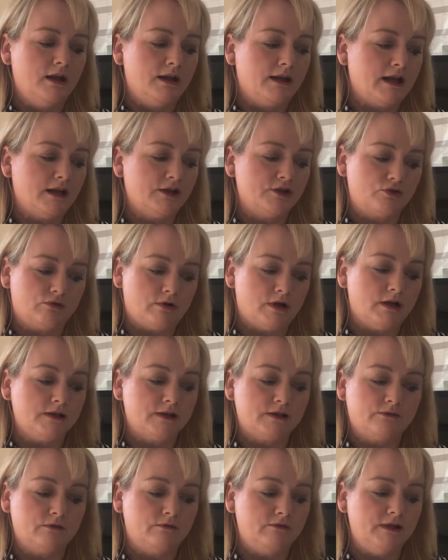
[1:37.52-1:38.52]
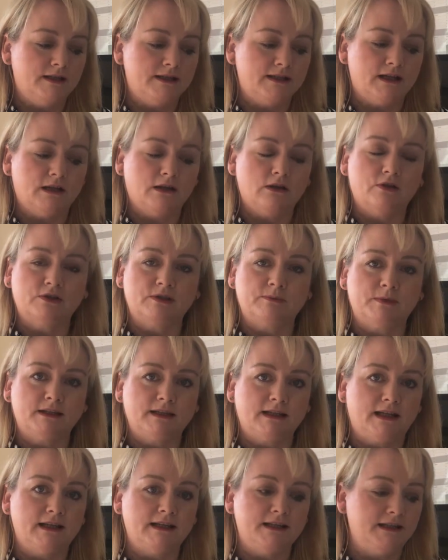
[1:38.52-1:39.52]
Cash grants for retail,
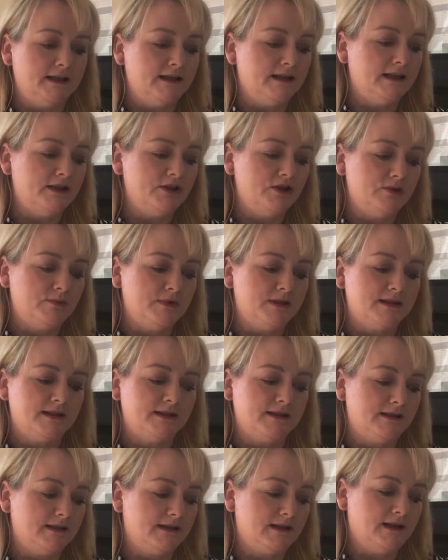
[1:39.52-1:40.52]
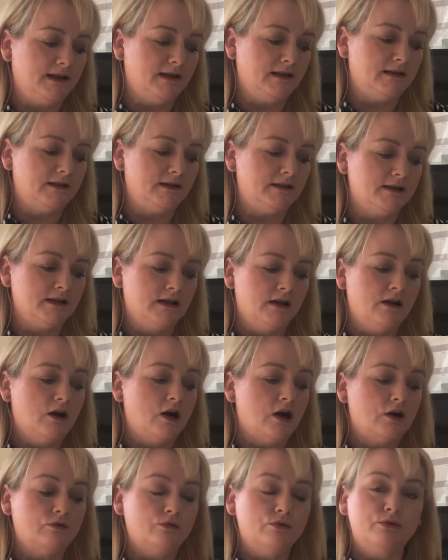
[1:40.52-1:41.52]
hospitality, and leisure businesses in England
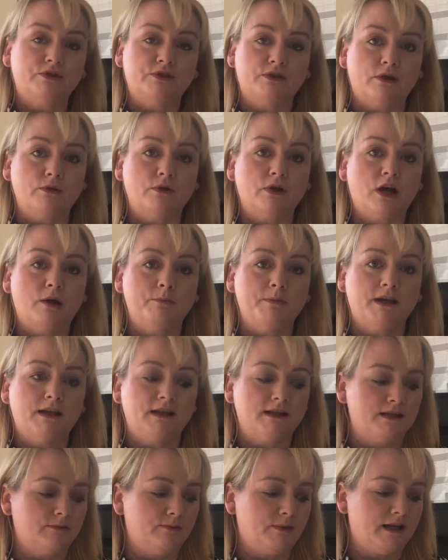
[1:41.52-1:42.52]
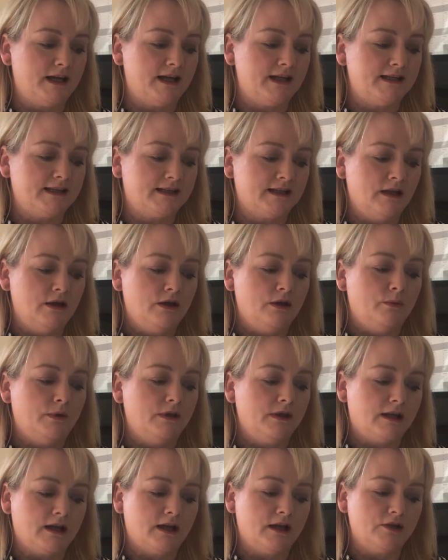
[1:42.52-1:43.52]
are also coming into place
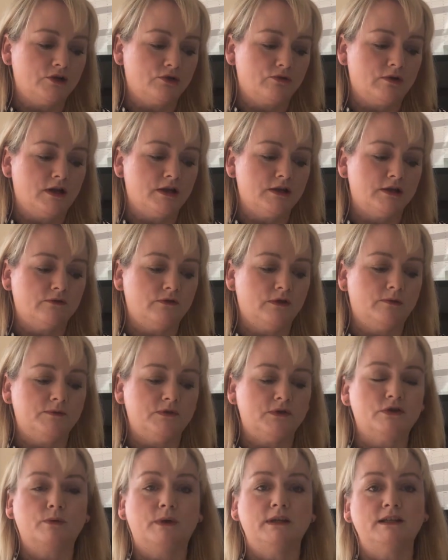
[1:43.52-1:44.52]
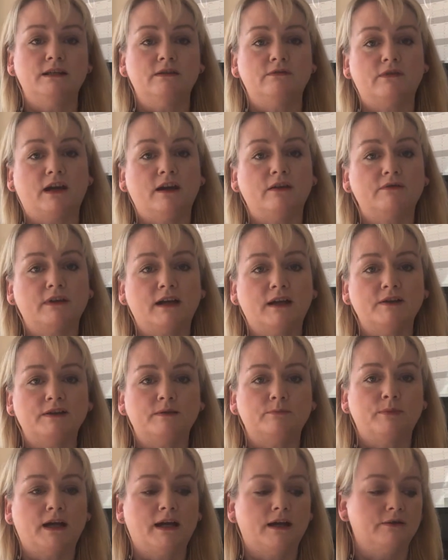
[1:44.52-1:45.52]
with a cash grant of up to
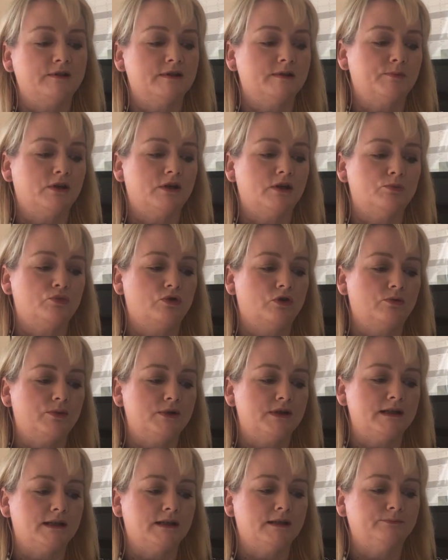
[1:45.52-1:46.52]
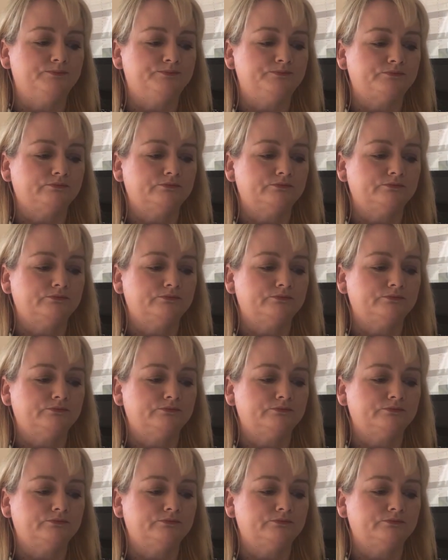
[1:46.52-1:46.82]
£25,000 per property.